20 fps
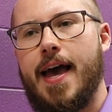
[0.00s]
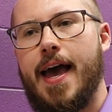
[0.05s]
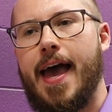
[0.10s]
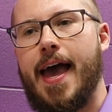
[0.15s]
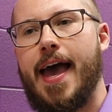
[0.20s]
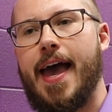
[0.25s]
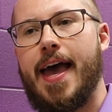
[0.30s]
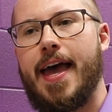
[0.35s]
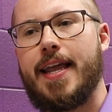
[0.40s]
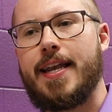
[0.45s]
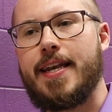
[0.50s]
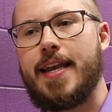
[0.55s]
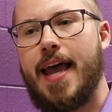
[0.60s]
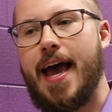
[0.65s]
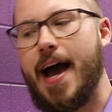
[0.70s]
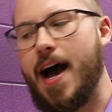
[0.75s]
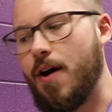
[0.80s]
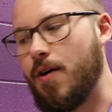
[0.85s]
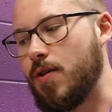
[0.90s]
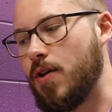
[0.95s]
And
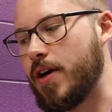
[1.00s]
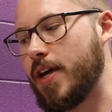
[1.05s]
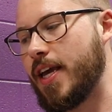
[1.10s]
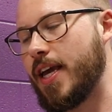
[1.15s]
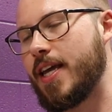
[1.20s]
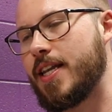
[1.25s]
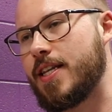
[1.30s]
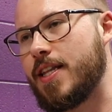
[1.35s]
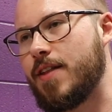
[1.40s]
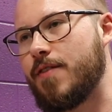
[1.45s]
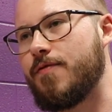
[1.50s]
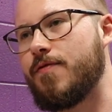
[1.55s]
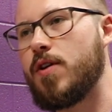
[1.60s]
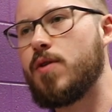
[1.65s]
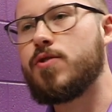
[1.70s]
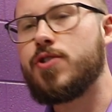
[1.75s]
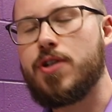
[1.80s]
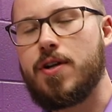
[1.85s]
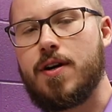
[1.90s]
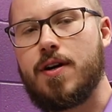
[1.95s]
now looking into the
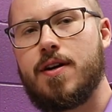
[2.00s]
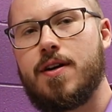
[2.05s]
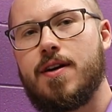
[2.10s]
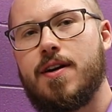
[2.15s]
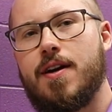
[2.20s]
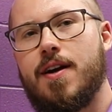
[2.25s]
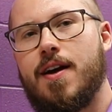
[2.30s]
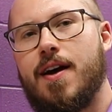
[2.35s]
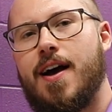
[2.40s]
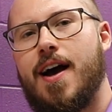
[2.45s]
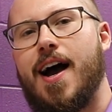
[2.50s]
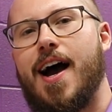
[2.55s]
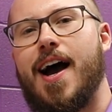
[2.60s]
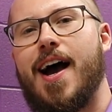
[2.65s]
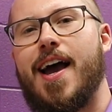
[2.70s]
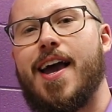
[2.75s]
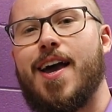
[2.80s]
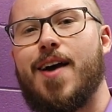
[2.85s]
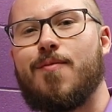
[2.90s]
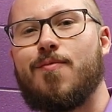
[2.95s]
future,
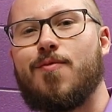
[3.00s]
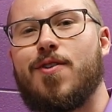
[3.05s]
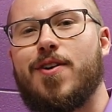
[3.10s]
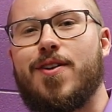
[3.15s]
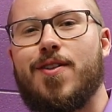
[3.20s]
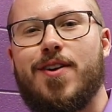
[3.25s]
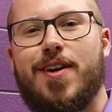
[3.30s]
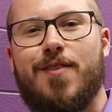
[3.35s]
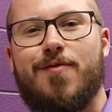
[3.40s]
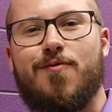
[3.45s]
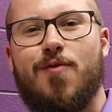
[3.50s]
I am really looking